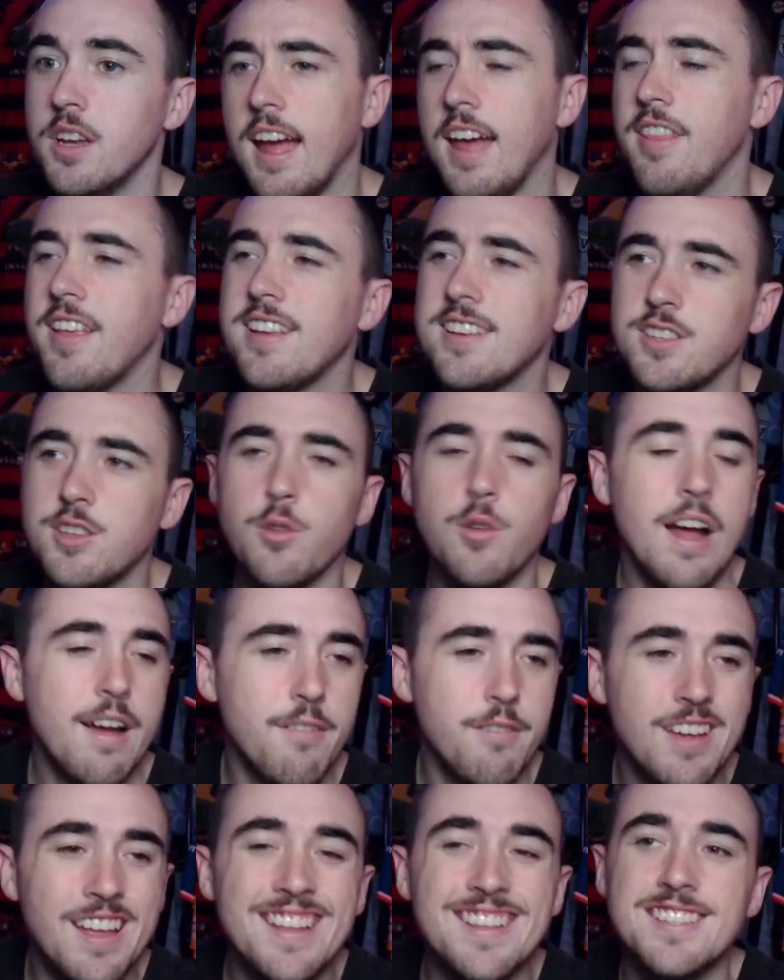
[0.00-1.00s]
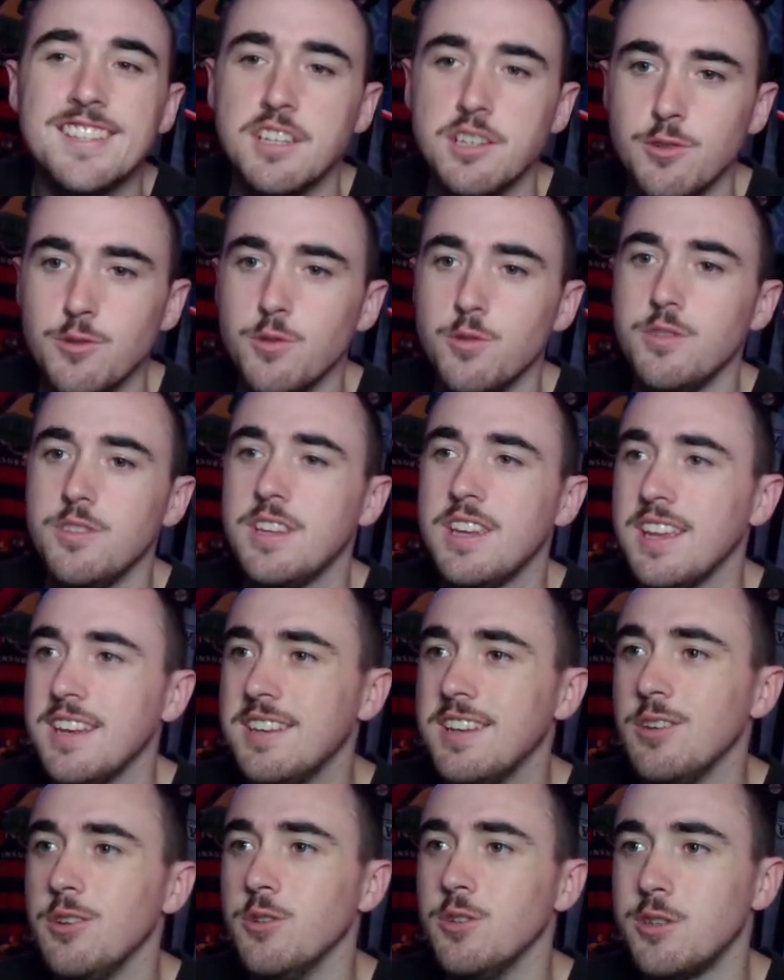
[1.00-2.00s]
And they still have continued
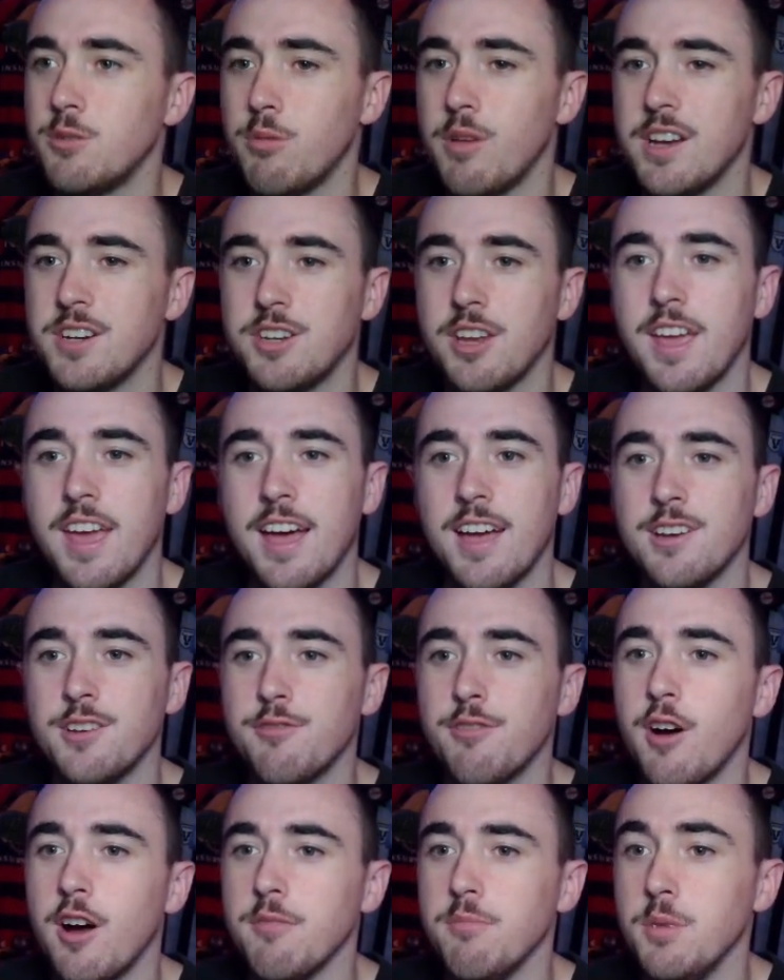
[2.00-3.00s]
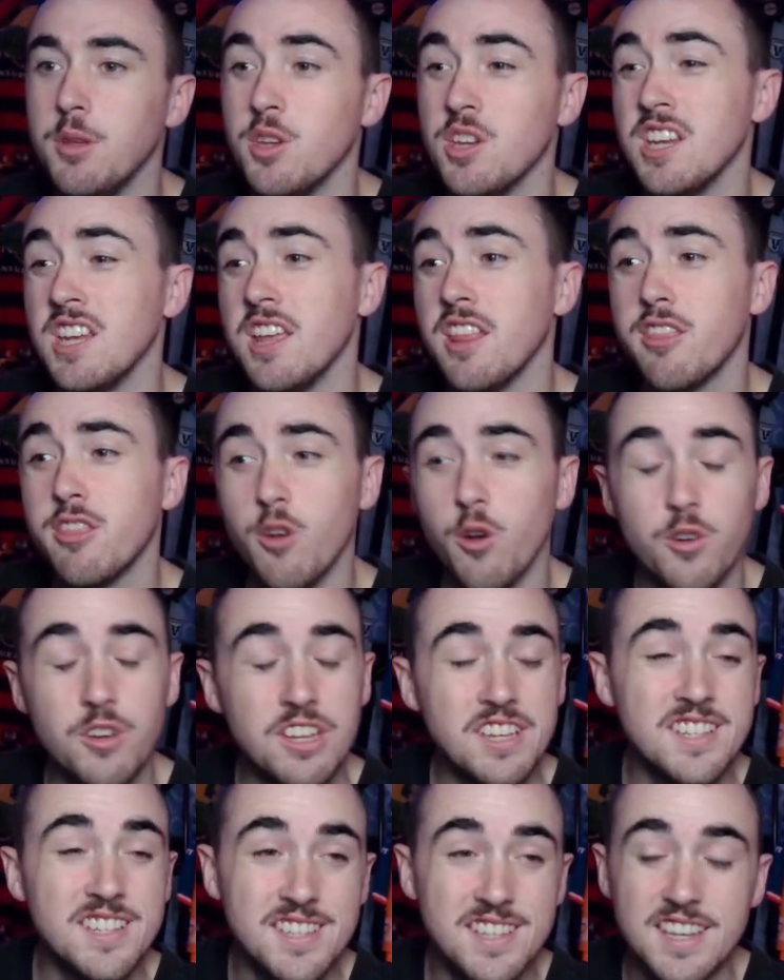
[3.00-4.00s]
to splash the cash, 5 million here,
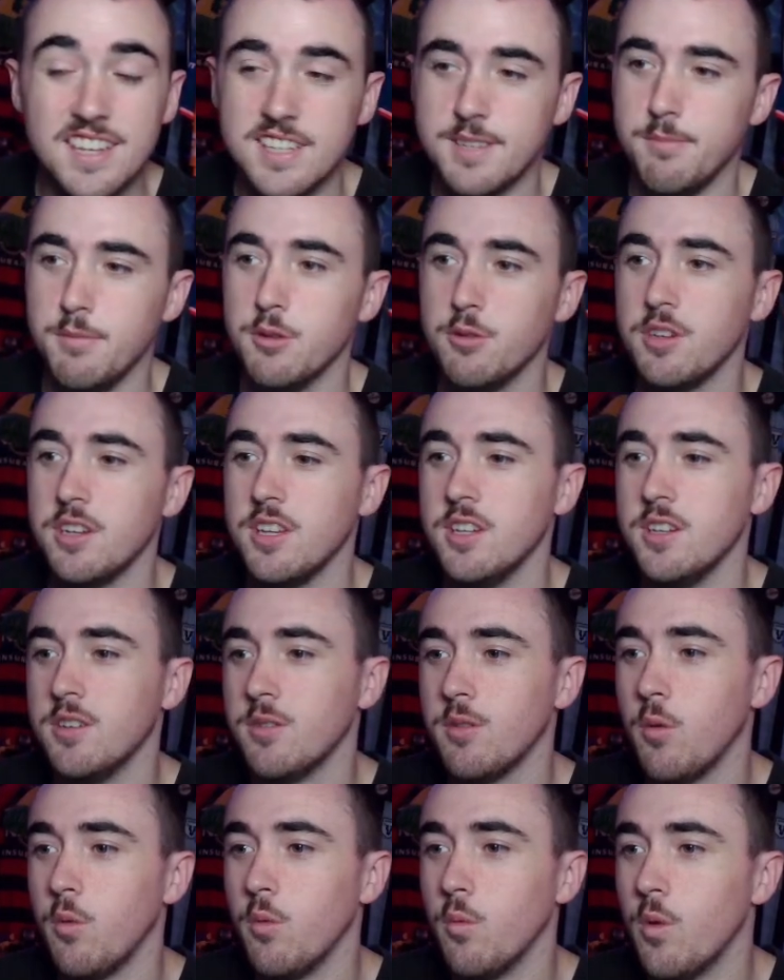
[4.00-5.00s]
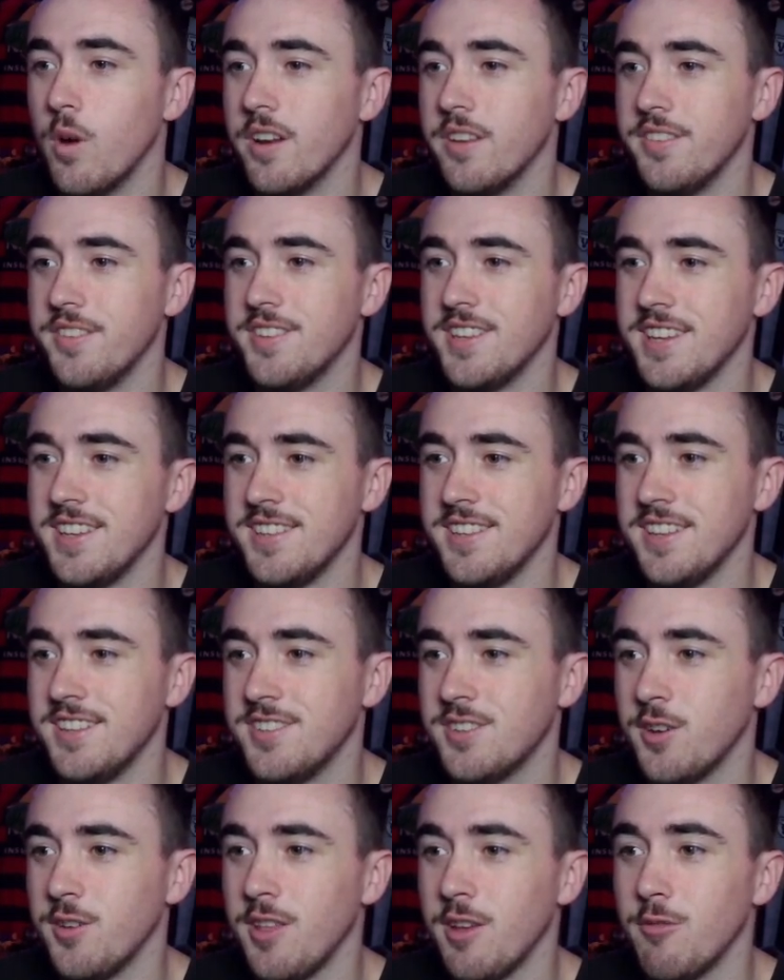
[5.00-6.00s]
36 million one season.
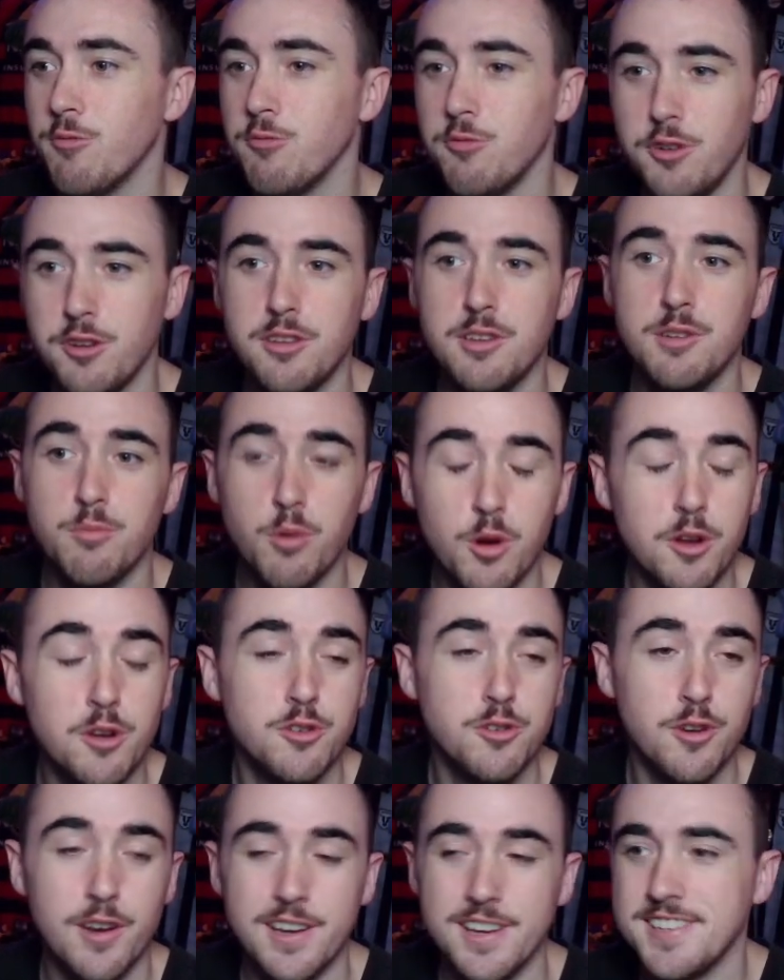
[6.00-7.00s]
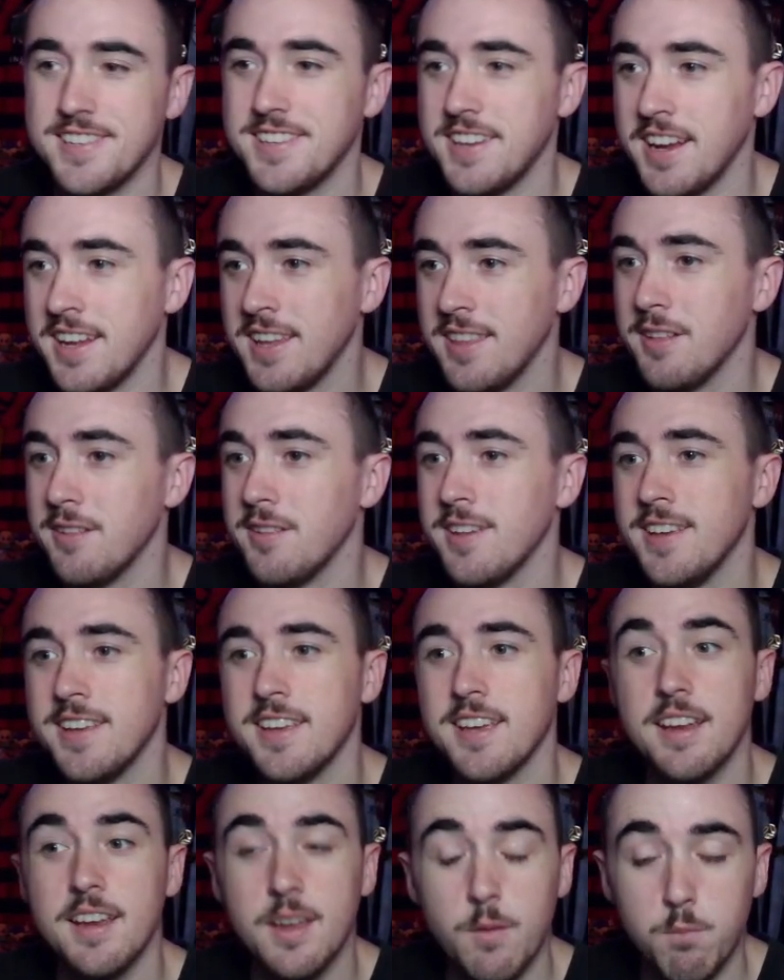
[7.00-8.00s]
So they really were trying to stay in the league
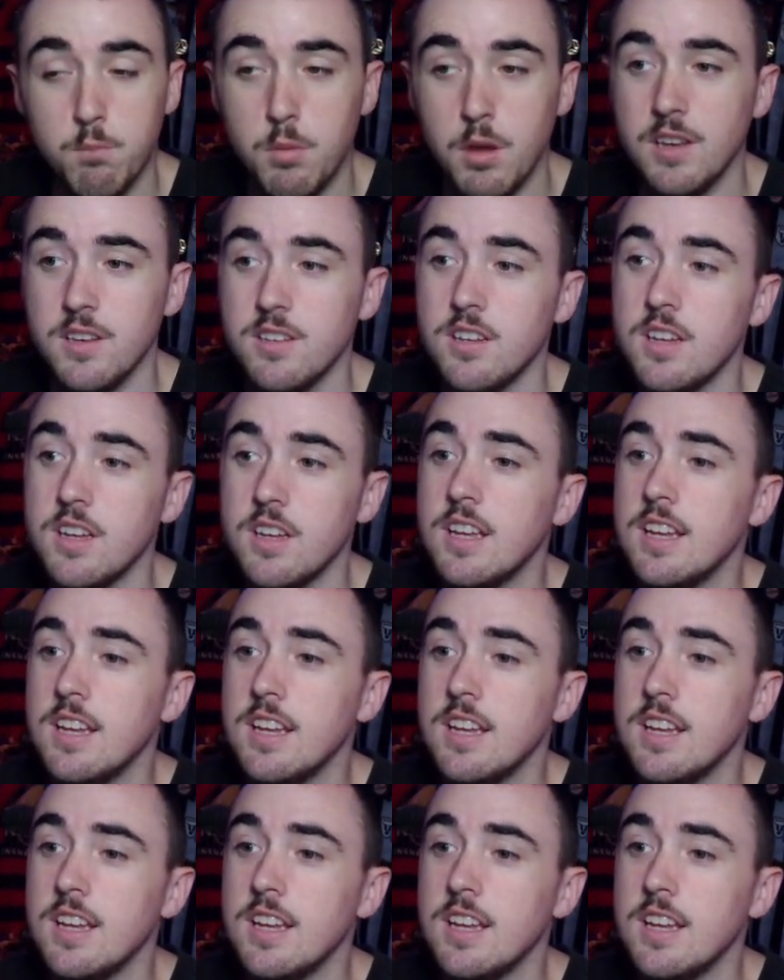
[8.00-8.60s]
and compete.